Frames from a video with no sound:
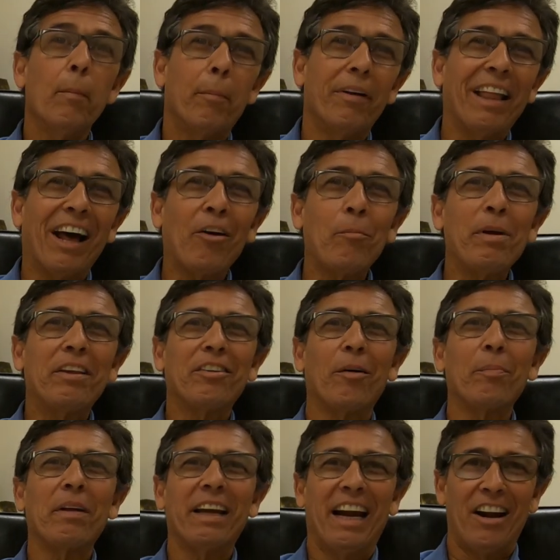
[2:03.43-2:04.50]
But that'll be
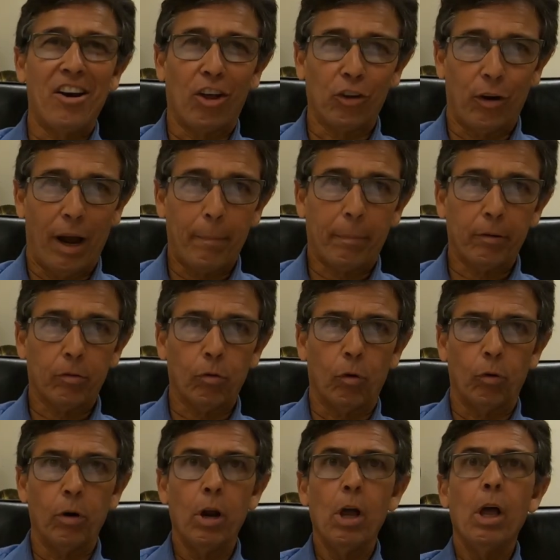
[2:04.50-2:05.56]
something in another
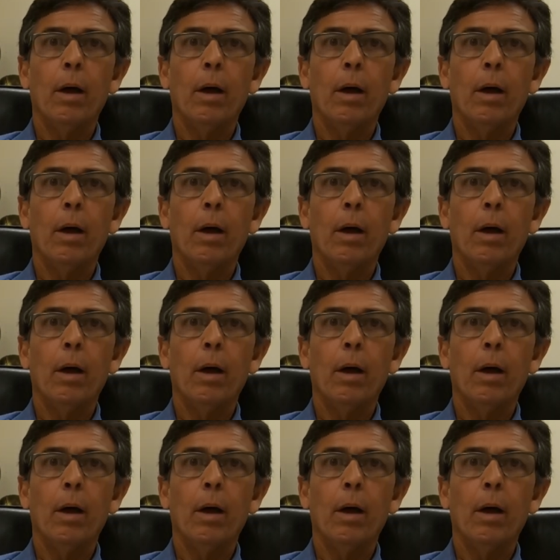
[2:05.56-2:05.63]
episode.